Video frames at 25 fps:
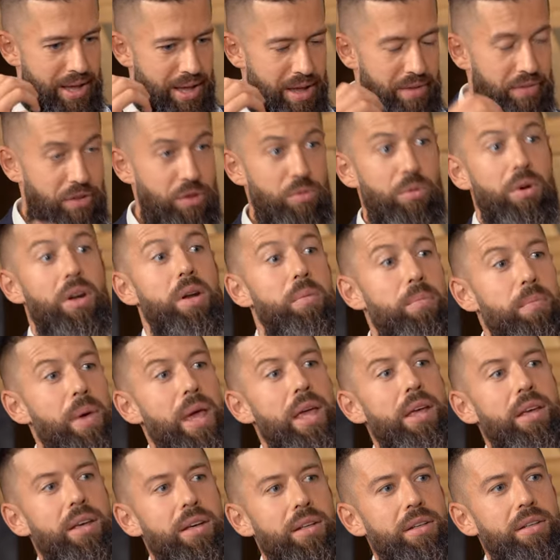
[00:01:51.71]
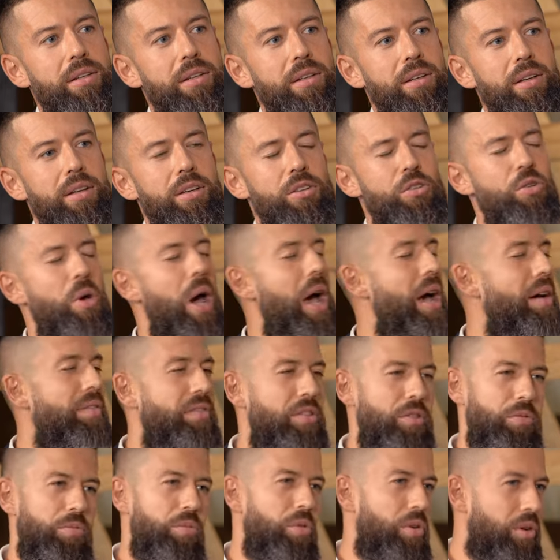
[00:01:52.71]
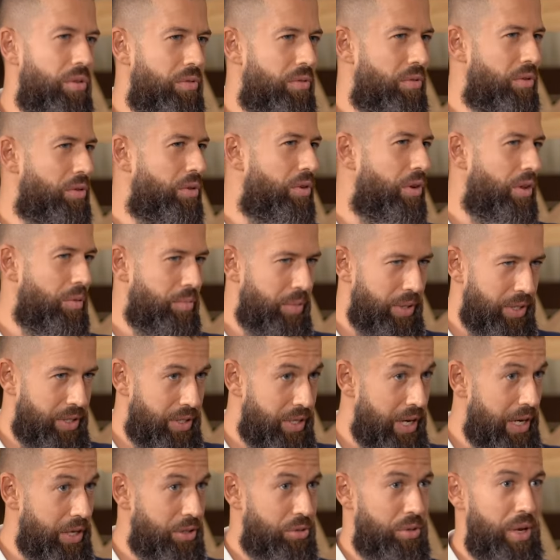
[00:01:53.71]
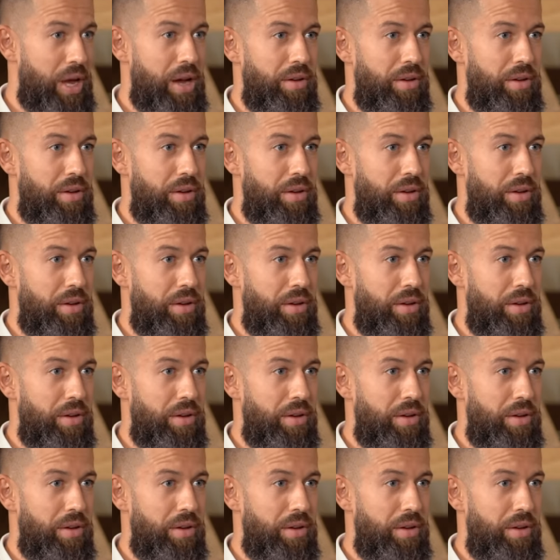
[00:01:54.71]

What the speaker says: if you want to make it, you have to work for Goldman Sachs.